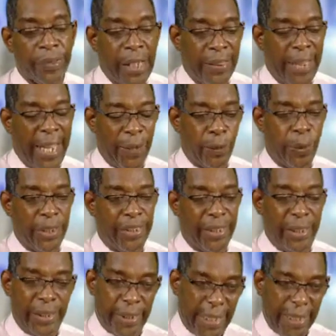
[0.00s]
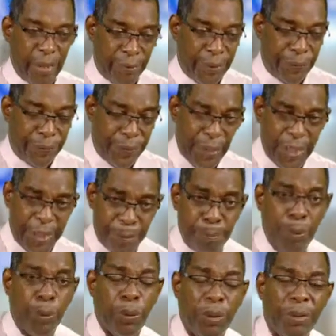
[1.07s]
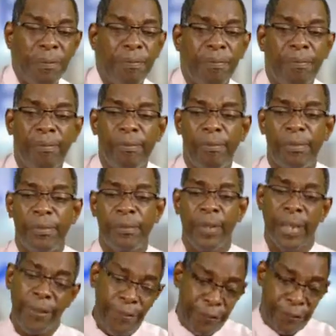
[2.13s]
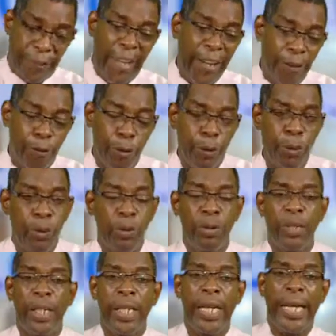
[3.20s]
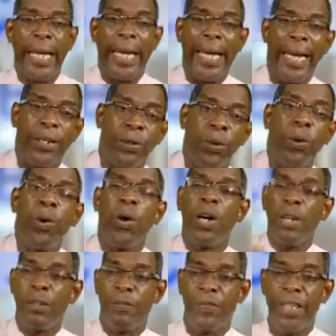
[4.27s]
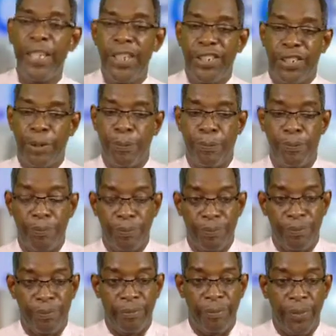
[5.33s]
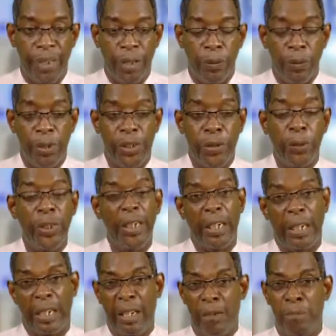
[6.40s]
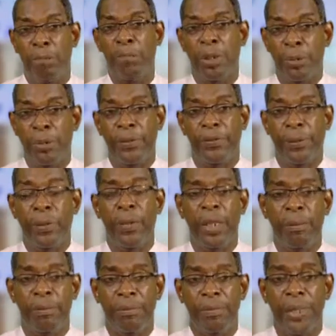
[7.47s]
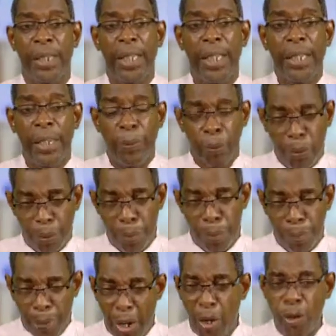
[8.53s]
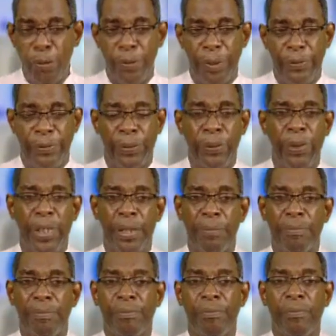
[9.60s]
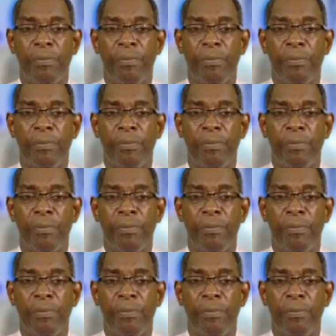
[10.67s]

that was the death of the firstborn, Pharaoh and all of Egypt was going to humble before him. They were going to bow before him.